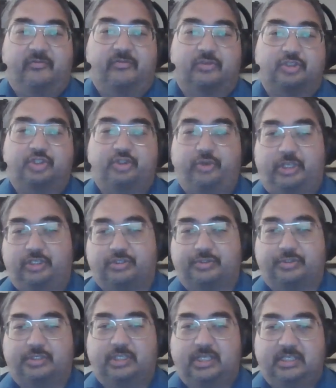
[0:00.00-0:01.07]
for
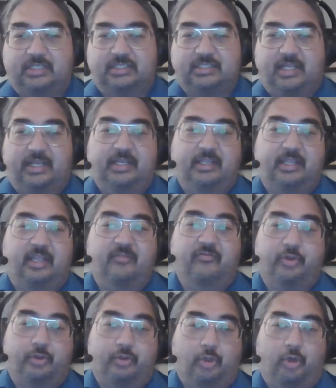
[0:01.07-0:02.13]
strangers and designing a game for
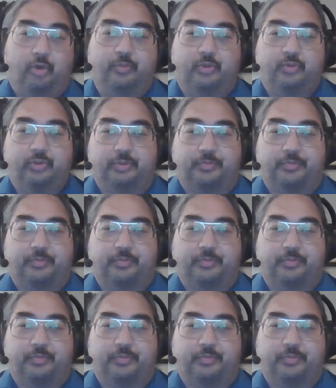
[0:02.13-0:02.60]
your home group.